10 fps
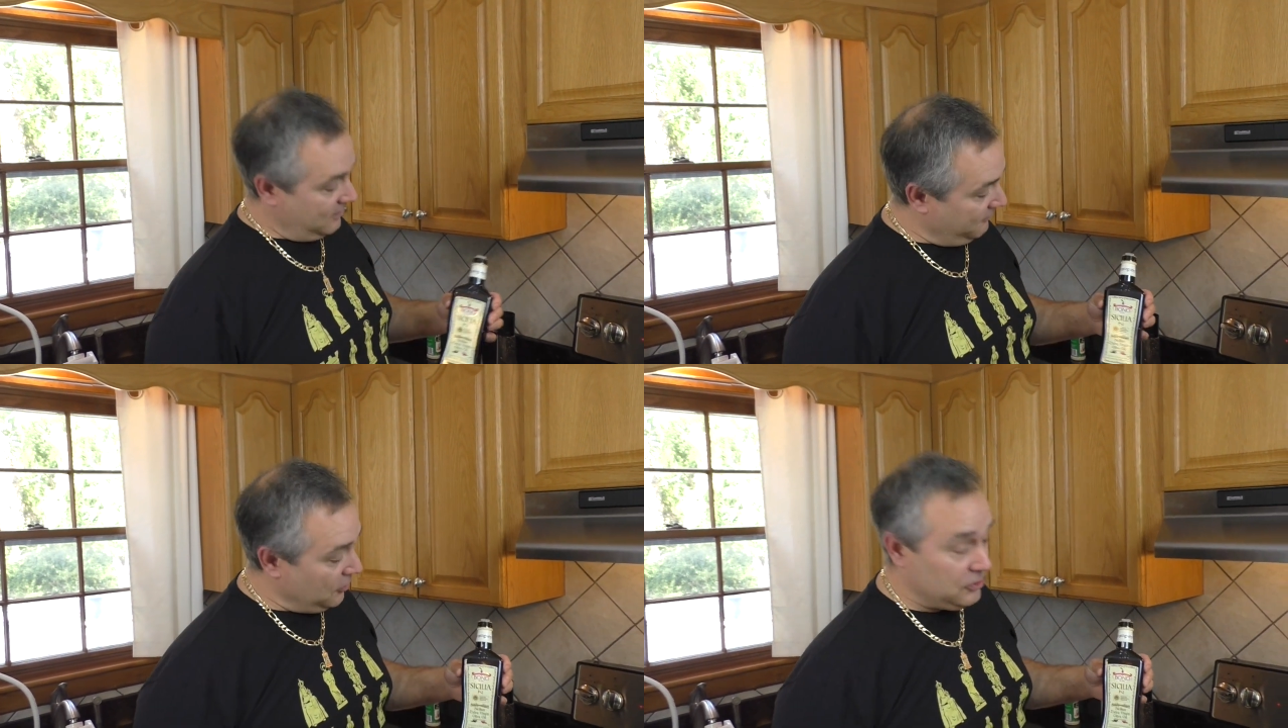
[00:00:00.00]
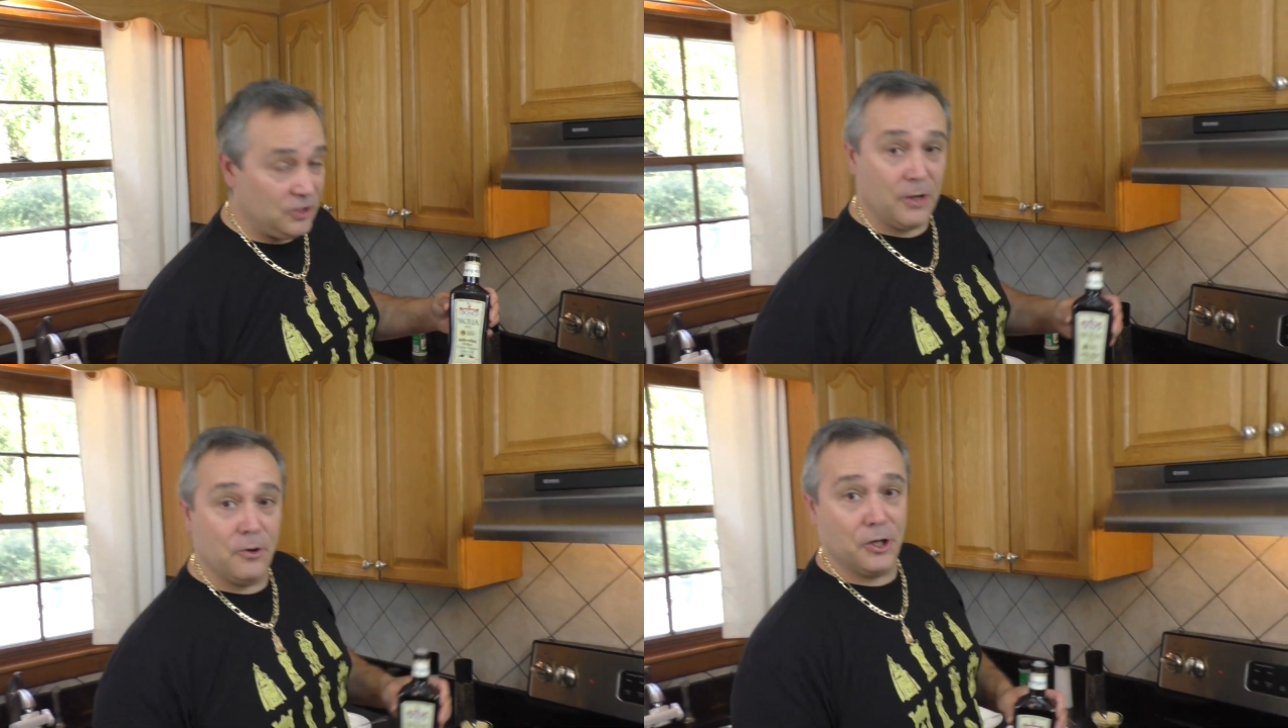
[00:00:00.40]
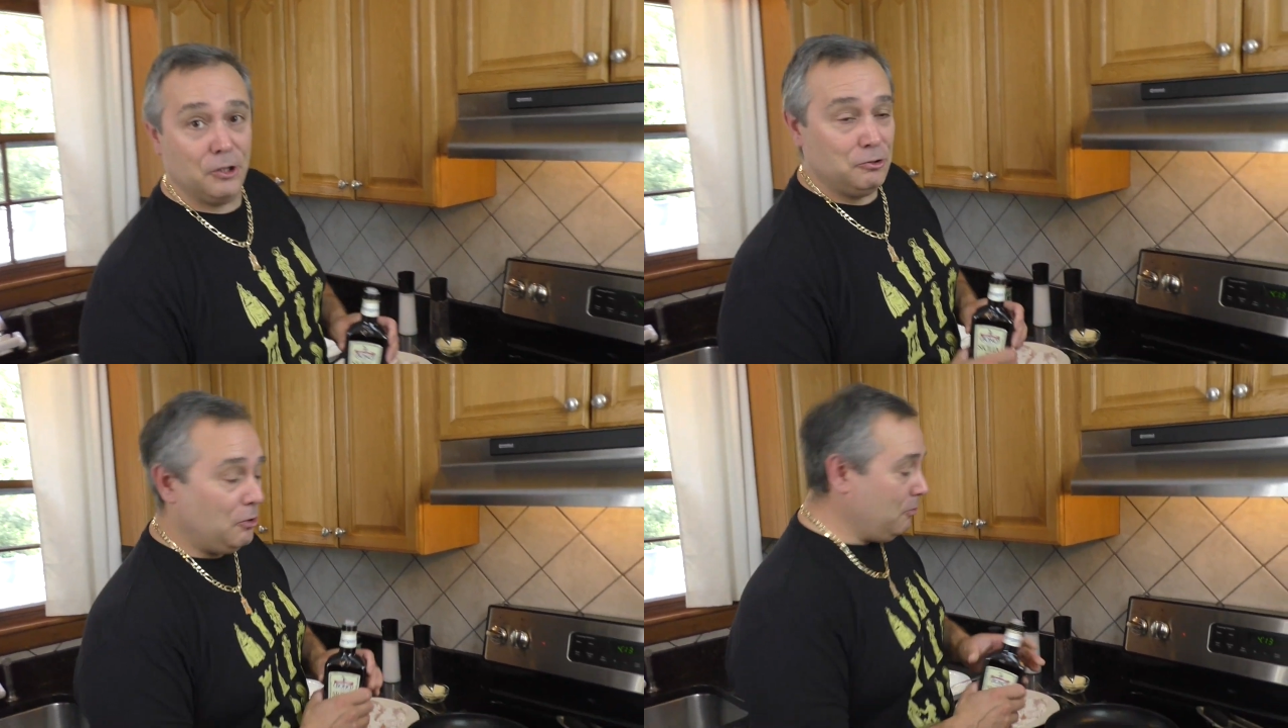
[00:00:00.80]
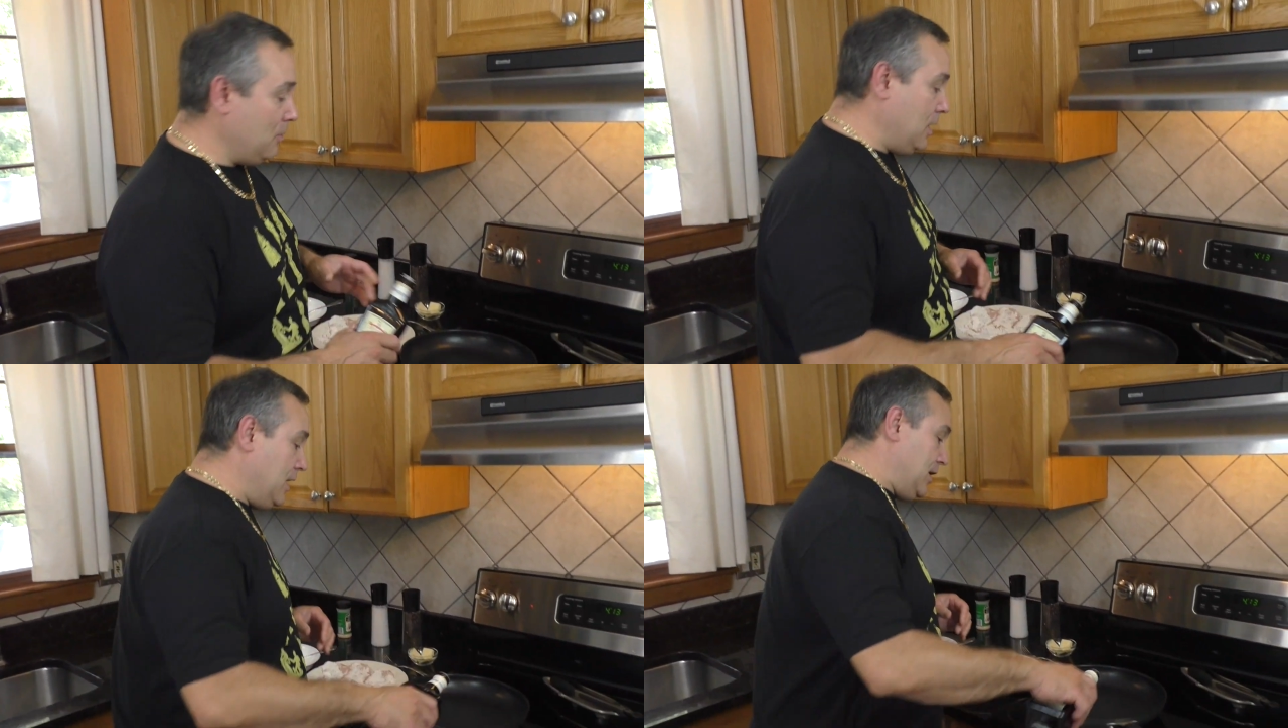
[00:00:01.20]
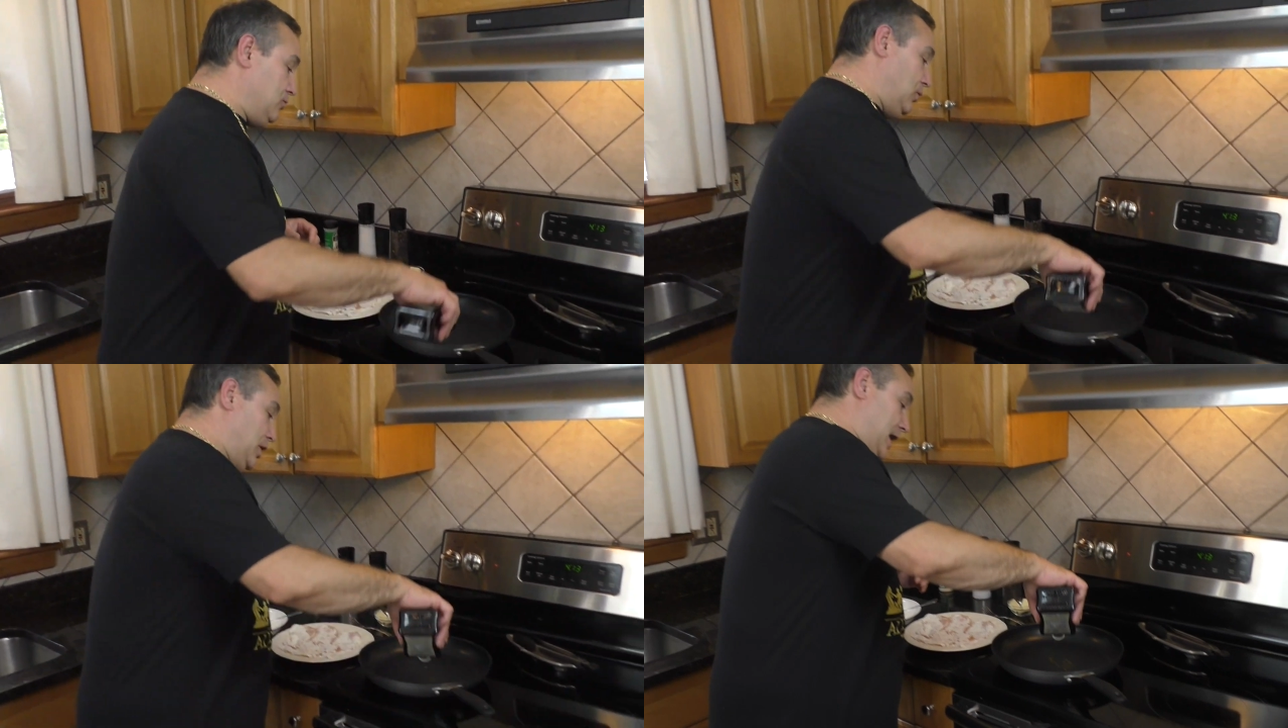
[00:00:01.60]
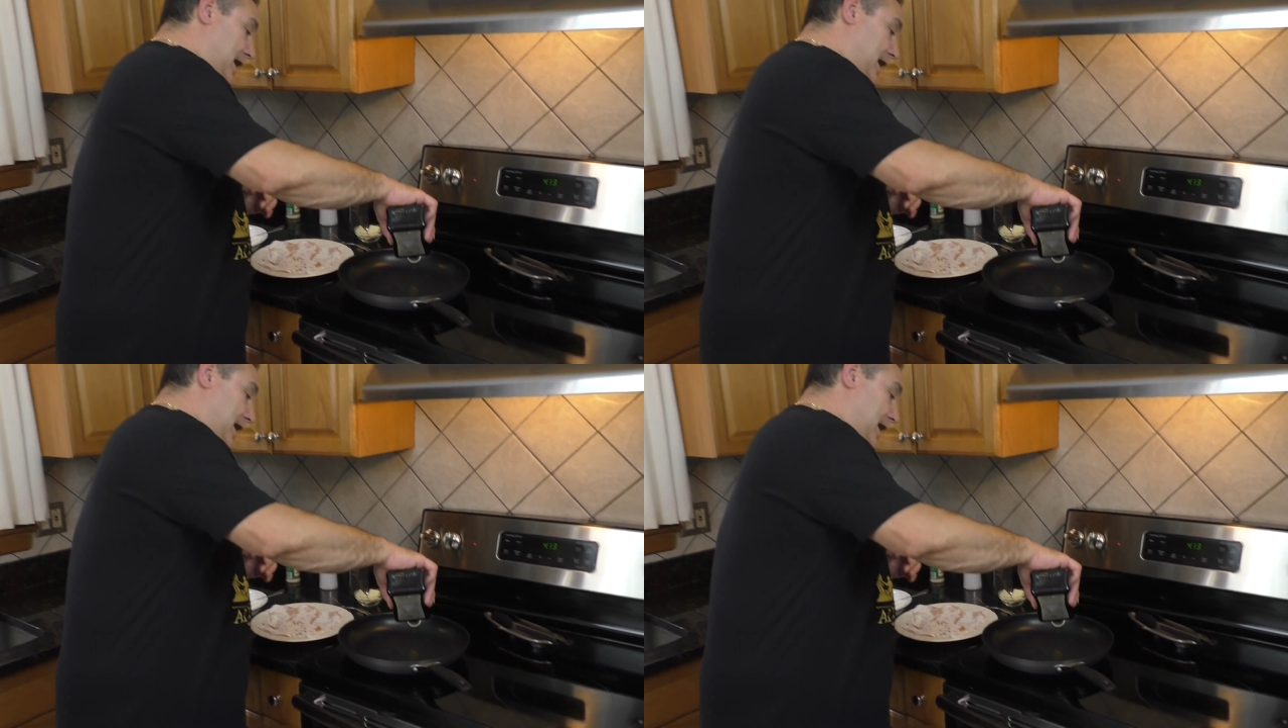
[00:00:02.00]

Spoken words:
First thing we're going to do is we're going to